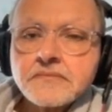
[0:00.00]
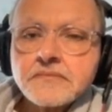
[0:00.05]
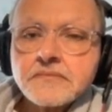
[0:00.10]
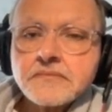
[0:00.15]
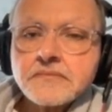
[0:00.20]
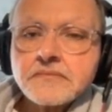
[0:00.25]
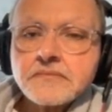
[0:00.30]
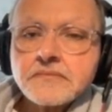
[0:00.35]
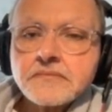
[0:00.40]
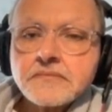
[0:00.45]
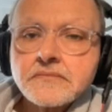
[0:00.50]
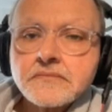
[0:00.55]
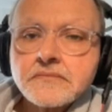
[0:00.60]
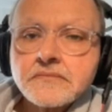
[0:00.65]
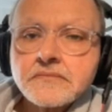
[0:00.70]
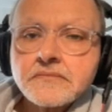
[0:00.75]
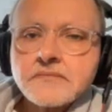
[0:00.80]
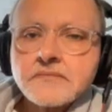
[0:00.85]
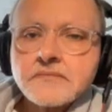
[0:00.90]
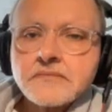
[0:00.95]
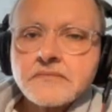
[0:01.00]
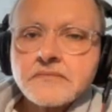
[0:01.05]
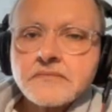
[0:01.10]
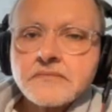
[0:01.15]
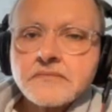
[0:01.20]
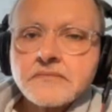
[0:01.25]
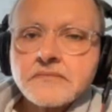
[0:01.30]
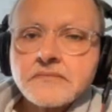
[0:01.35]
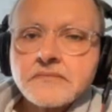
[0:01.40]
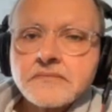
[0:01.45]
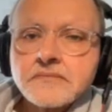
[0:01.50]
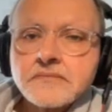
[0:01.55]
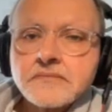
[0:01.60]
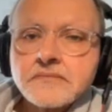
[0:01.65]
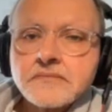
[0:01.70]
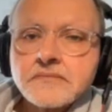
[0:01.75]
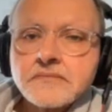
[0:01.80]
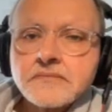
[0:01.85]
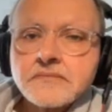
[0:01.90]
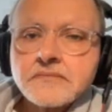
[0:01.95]

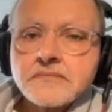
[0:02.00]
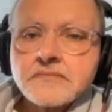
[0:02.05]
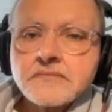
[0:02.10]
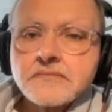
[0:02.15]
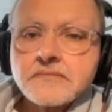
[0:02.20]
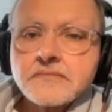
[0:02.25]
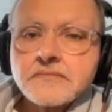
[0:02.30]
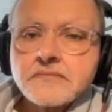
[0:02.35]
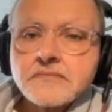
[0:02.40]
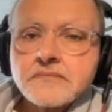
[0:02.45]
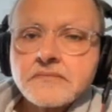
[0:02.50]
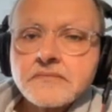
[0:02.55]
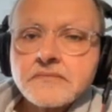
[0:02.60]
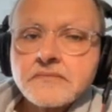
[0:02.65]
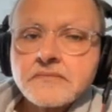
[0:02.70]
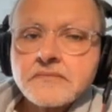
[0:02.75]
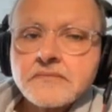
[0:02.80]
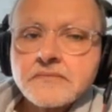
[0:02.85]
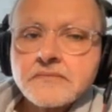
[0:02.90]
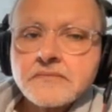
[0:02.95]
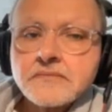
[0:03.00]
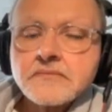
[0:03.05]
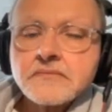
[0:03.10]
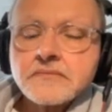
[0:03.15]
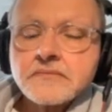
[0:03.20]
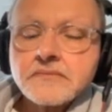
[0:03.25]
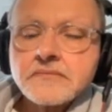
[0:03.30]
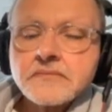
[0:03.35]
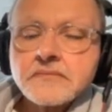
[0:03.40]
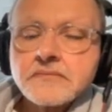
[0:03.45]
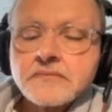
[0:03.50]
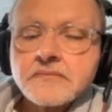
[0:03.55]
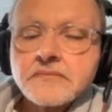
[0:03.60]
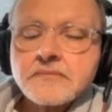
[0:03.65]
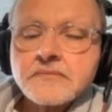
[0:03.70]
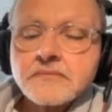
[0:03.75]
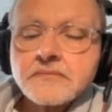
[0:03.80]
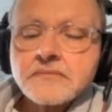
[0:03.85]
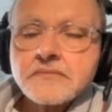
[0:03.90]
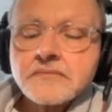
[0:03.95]

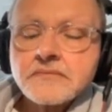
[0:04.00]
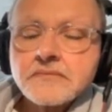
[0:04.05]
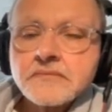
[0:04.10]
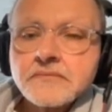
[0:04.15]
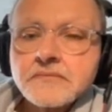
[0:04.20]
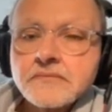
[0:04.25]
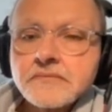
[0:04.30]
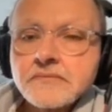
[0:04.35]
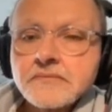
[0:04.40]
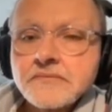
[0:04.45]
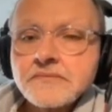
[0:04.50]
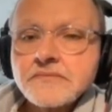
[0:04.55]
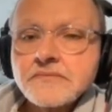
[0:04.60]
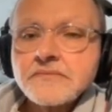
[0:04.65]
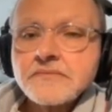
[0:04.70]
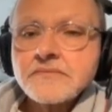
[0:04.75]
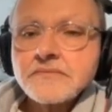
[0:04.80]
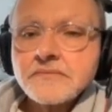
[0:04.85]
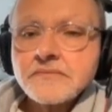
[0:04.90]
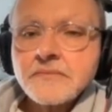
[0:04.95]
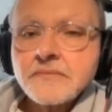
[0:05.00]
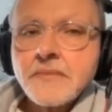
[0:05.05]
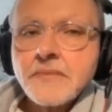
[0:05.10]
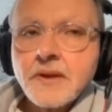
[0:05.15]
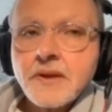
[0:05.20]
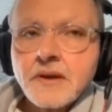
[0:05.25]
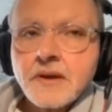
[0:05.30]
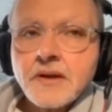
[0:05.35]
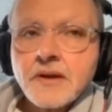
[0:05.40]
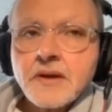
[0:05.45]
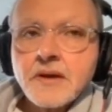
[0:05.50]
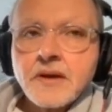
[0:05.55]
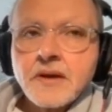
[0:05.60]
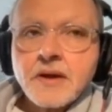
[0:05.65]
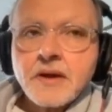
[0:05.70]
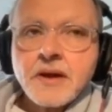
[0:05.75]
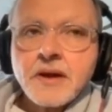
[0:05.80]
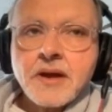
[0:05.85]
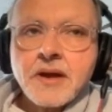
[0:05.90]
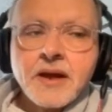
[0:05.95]

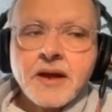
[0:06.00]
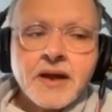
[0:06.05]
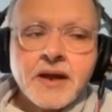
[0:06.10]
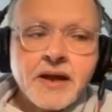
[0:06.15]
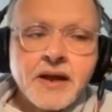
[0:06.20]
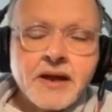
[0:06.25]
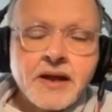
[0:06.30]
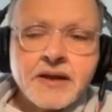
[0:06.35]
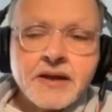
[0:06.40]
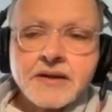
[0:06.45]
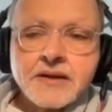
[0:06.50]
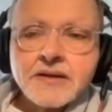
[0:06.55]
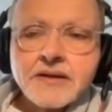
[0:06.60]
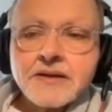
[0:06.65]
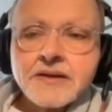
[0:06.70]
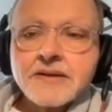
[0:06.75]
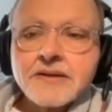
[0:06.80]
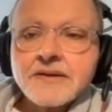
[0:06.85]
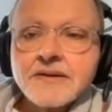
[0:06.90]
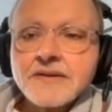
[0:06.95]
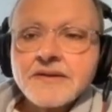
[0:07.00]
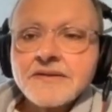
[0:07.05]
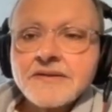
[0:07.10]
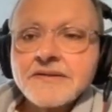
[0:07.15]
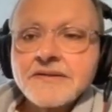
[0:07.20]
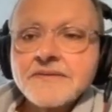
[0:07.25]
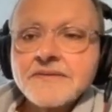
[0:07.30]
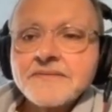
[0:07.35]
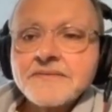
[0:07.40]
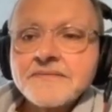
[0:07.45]
No words are spoken by the person on screen.